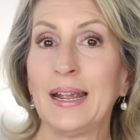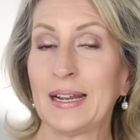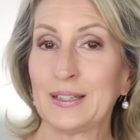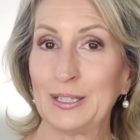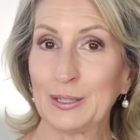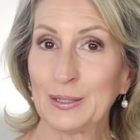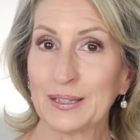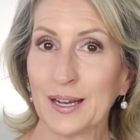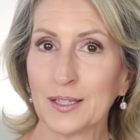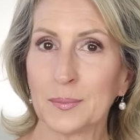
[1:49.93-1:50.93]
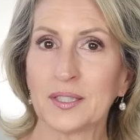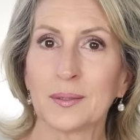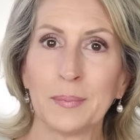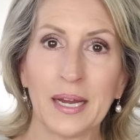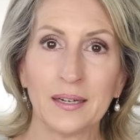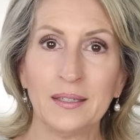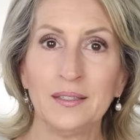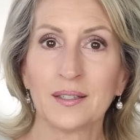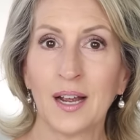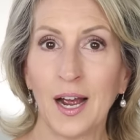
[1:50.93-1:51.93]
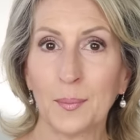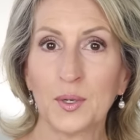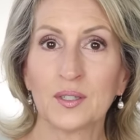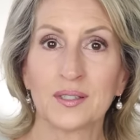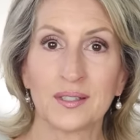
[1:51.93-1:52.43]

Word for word: and the earth elements, manganese, copper,